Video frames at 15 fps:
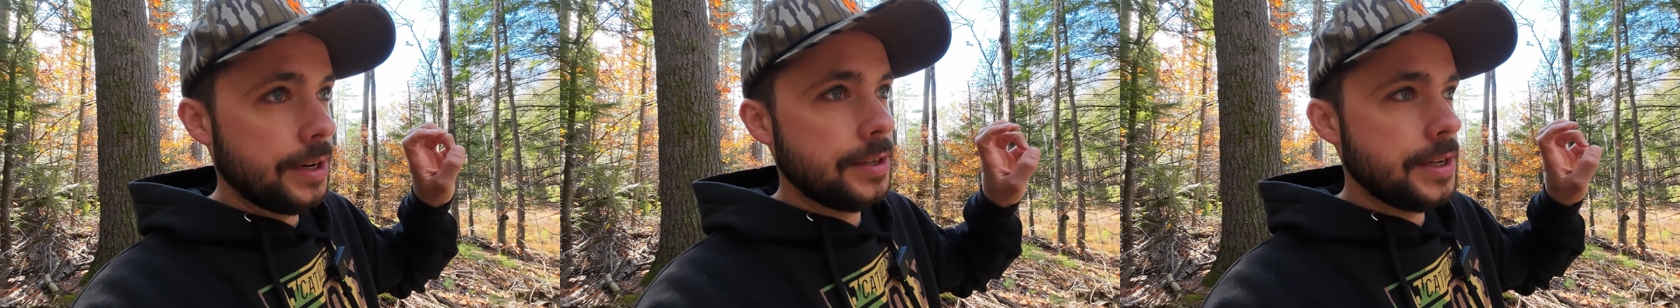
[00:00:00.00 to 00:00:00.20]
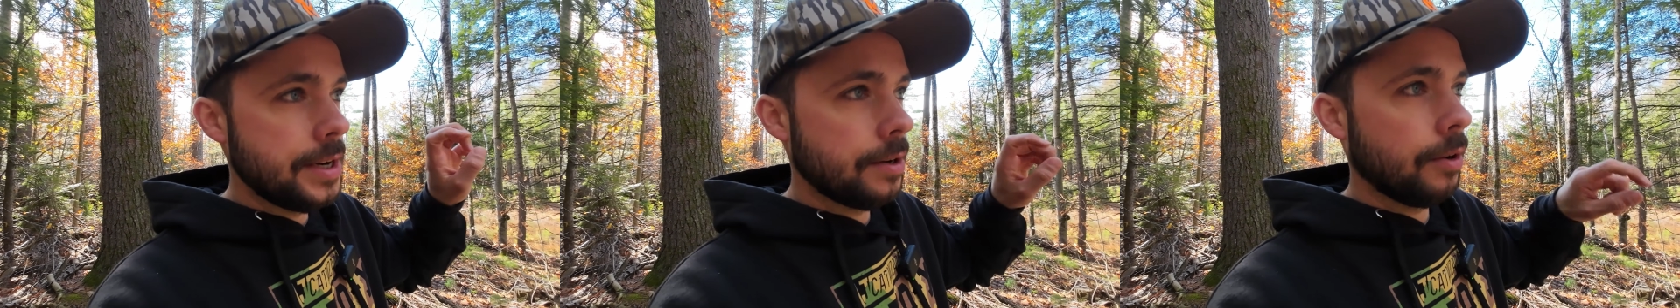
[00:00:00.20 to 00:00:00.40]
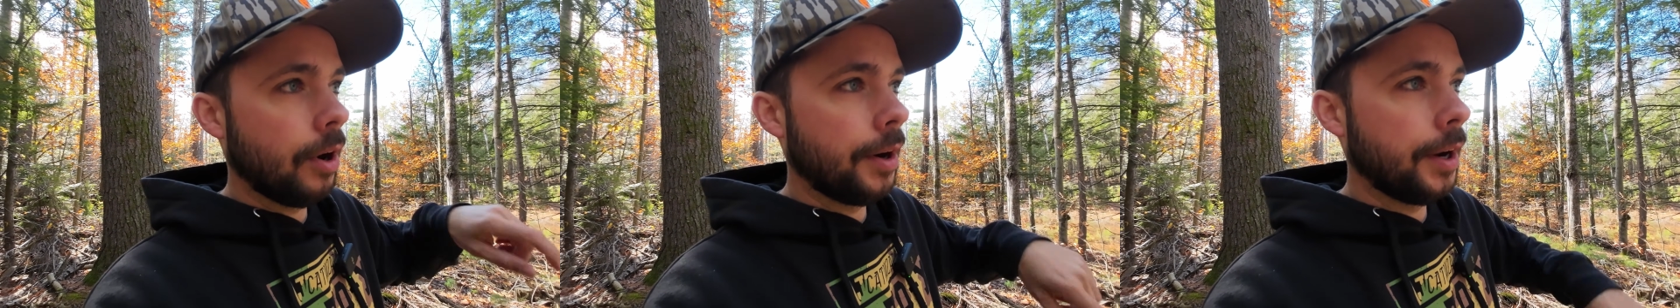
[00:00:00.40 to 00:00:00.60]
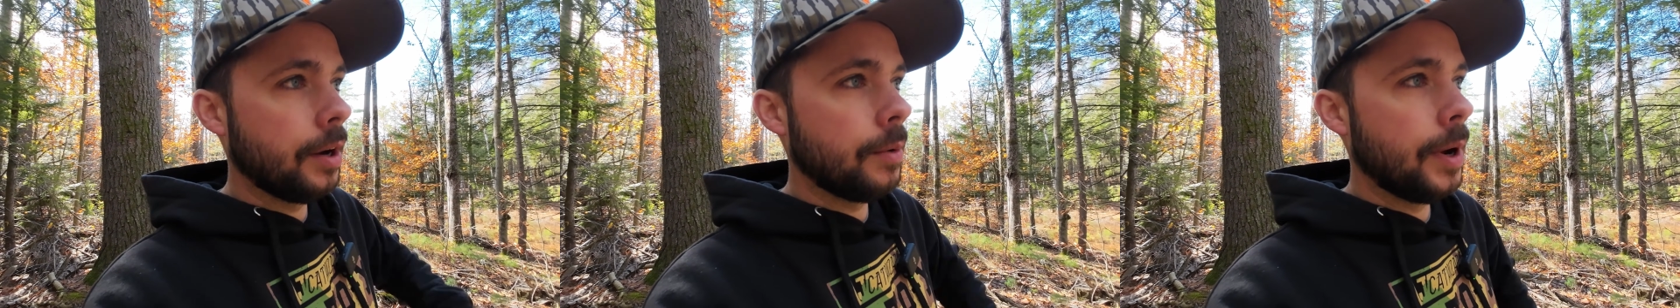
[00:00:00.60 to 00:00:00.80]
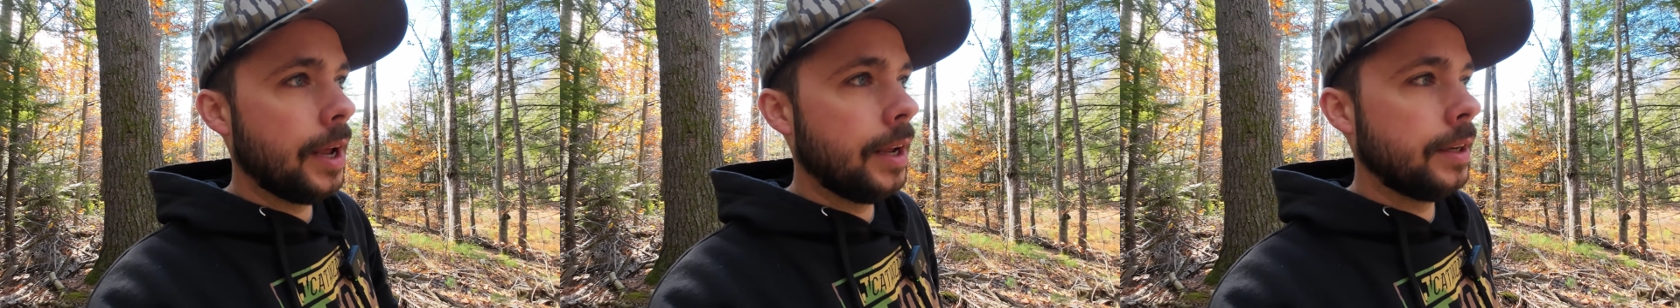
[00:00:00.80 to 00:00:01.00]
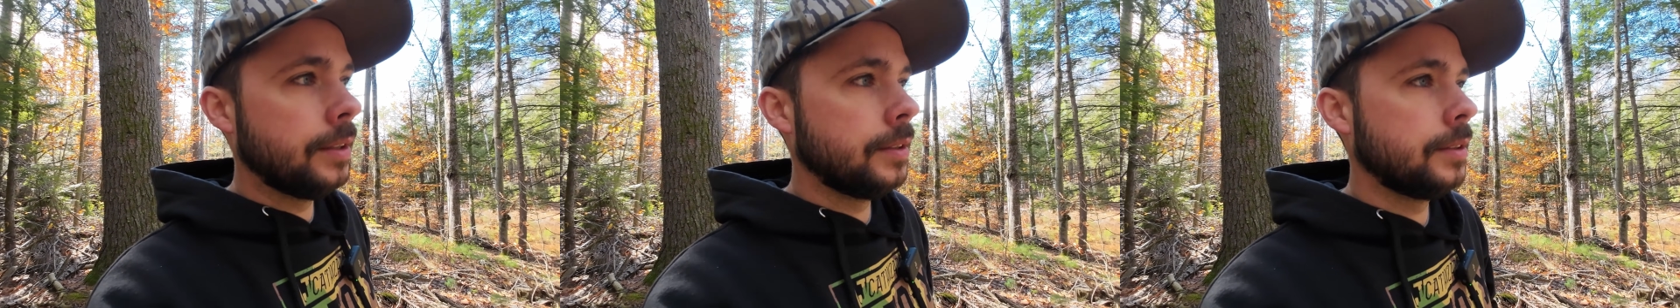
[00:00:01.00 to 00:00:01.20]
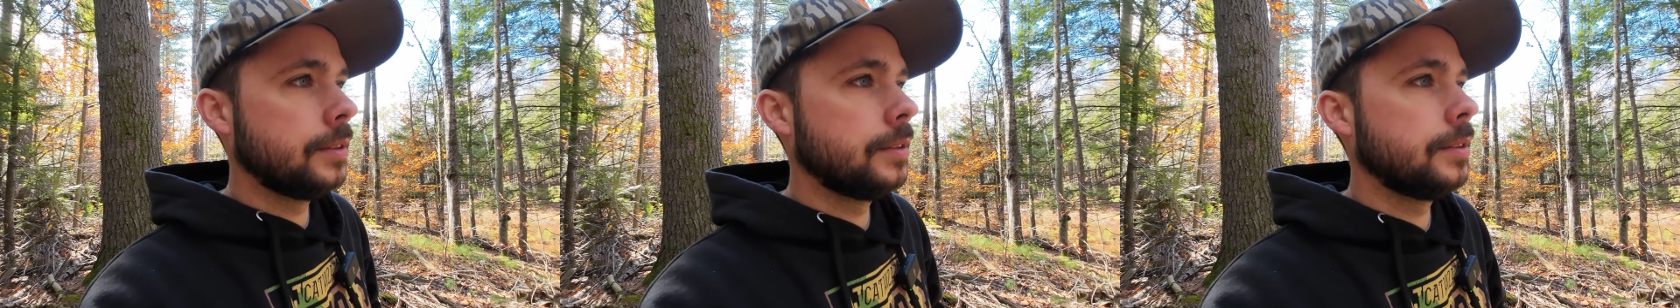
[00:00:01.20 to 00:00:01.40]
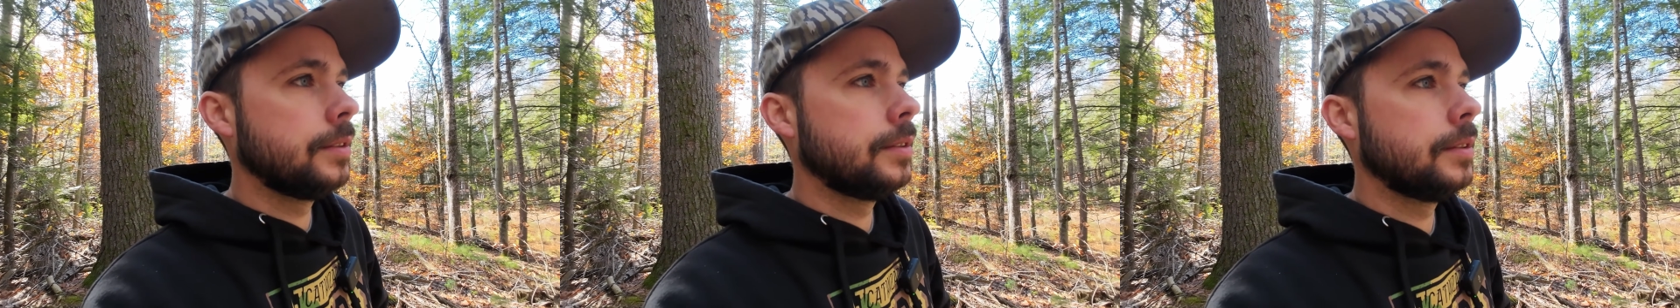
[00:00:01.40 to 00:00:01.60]
a deer running away
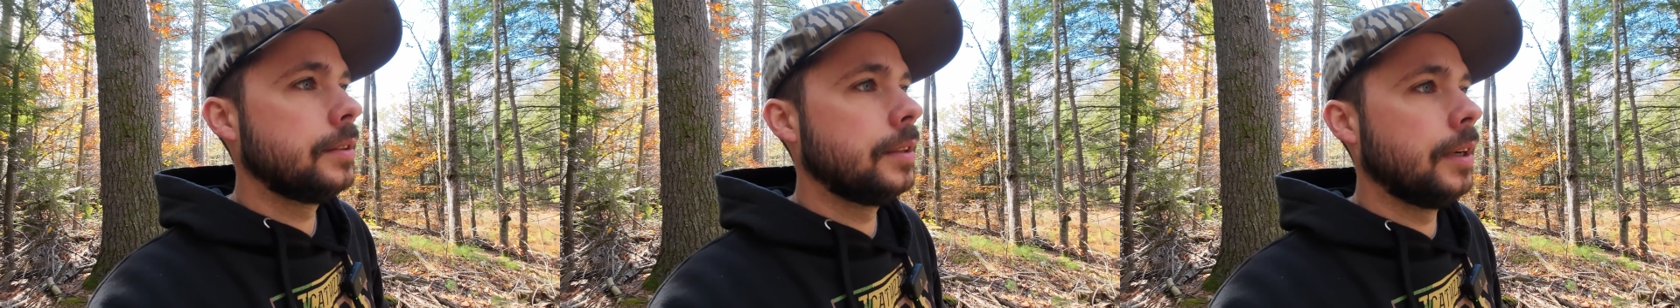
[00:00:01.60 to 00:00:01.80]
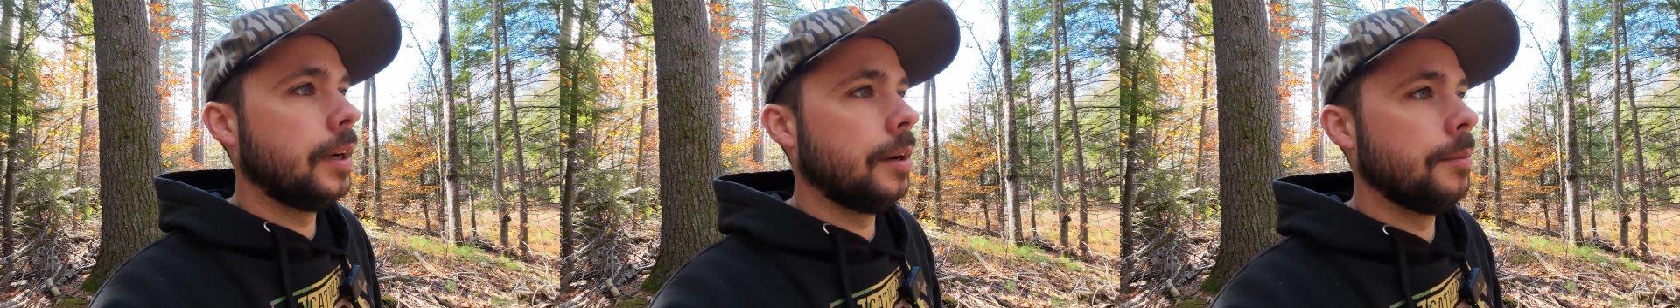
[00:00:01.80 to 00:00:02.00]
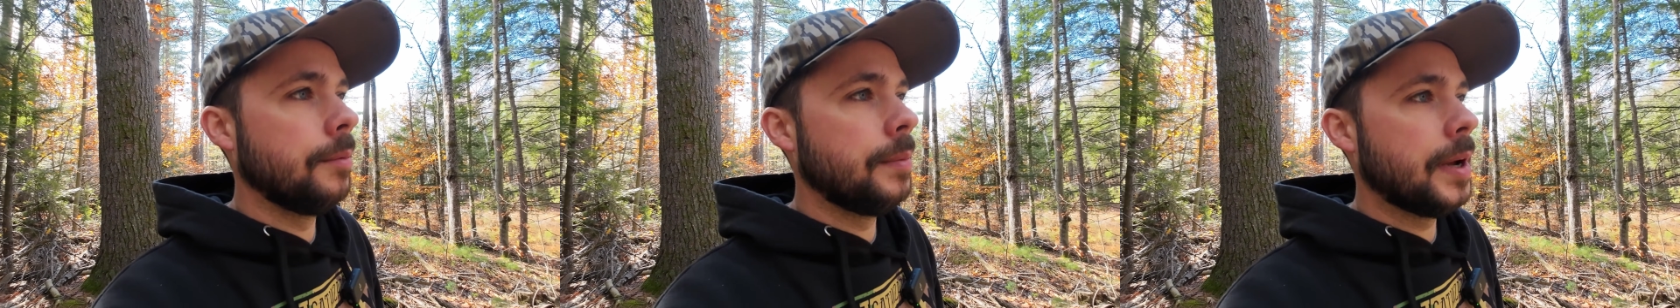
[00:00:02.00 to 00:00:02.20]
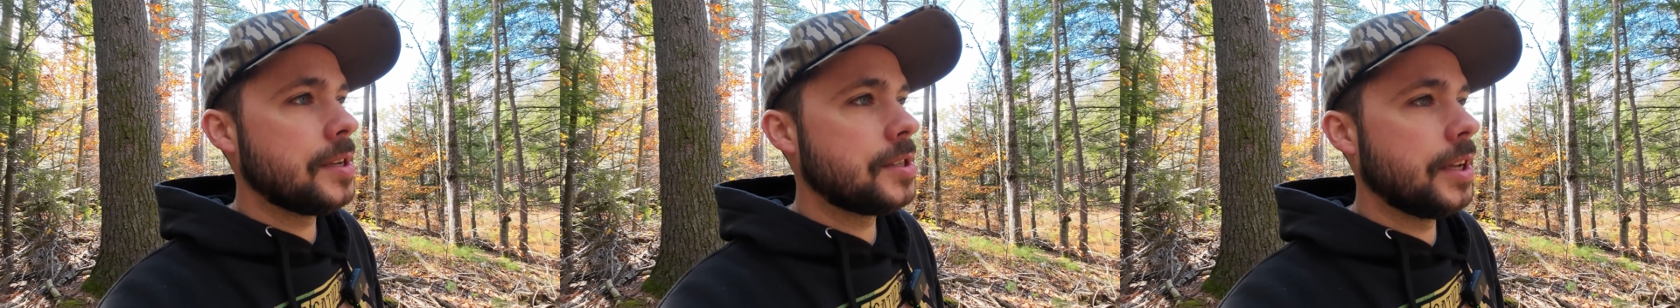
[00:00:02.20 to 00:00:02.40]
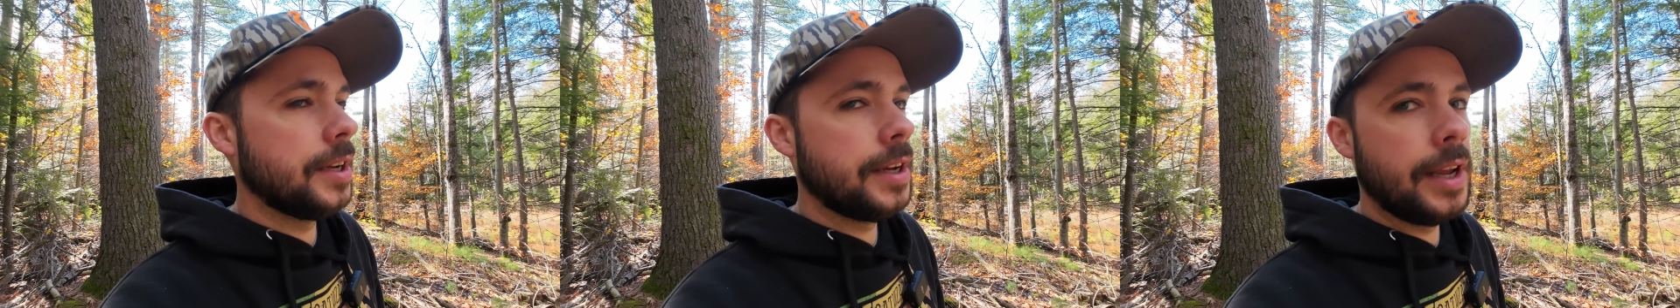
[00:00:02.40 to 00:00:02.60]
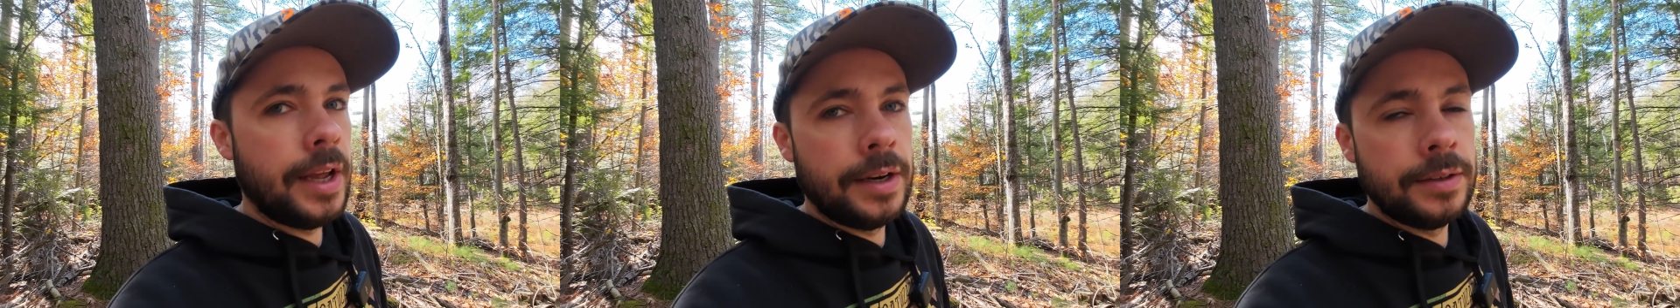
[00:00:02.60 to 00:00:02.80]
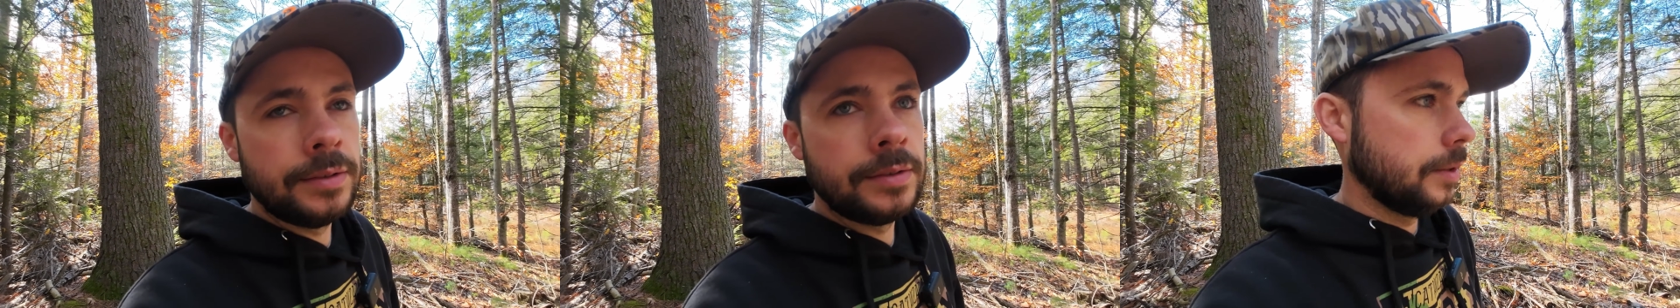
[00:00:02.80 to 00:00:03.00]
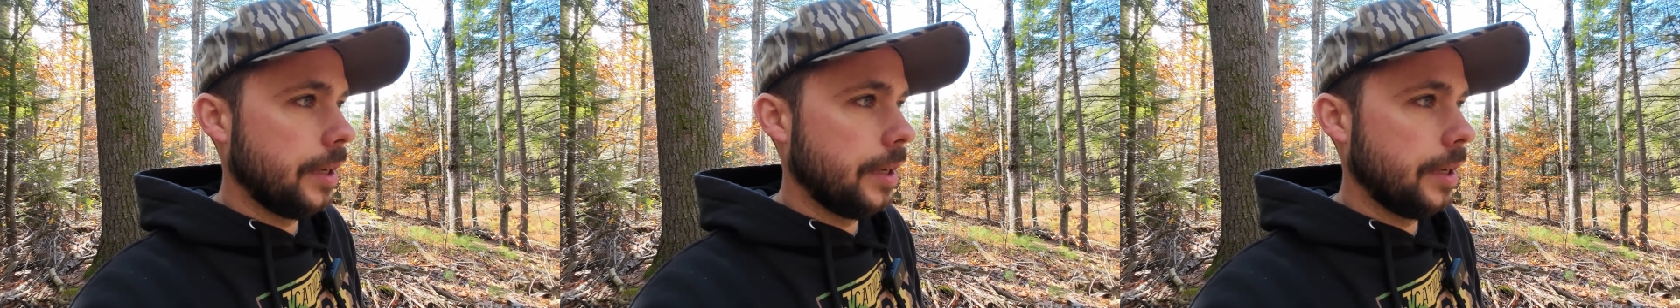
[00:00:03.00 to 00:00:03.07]
best I can.